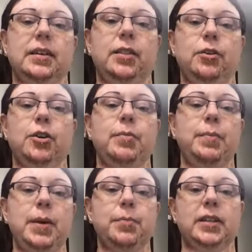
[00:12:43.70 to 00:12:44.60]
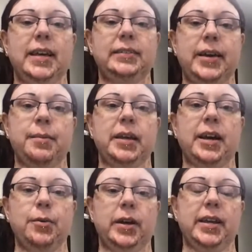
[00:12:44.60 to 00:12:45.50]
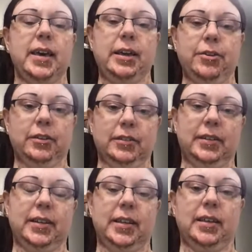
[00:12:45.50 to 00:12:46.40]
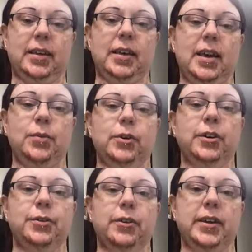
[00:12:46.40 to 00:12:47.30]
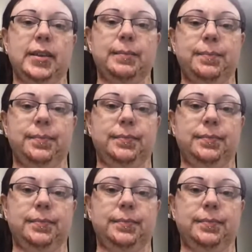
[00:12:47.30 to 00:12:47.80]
There could be people like, damn it, I want a candle. And we're ignoring them.